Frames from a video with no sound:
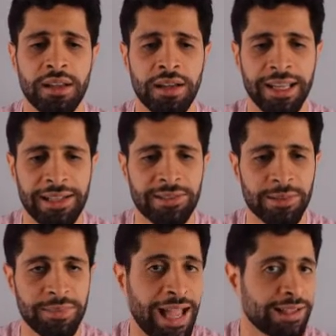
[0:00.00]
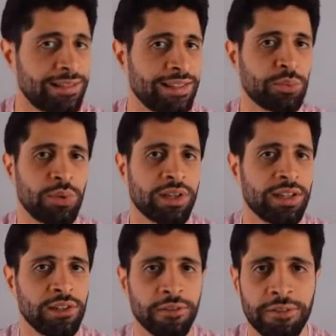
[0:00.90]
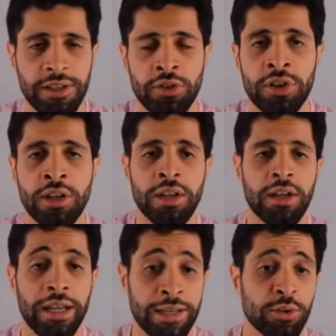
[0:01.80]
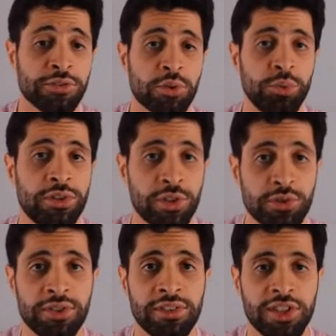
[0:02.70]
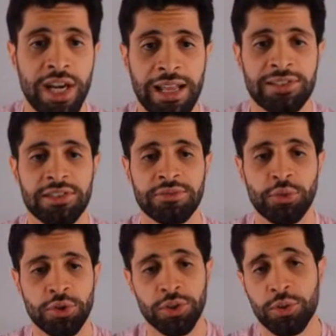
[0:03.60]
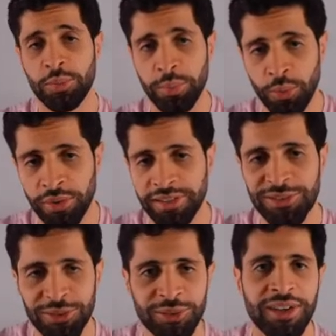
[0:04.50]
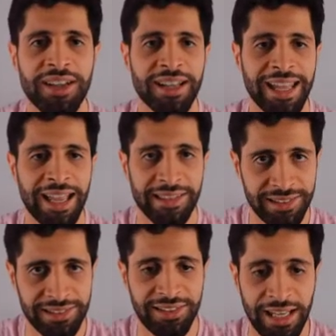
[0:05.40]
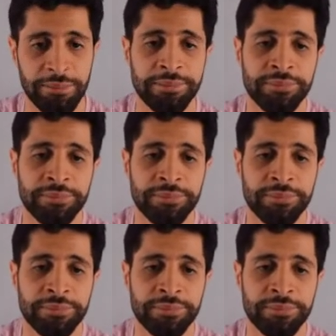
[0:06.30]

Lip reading: get some tactics working in your favor, and also reducing the chances for your opponent to get the same.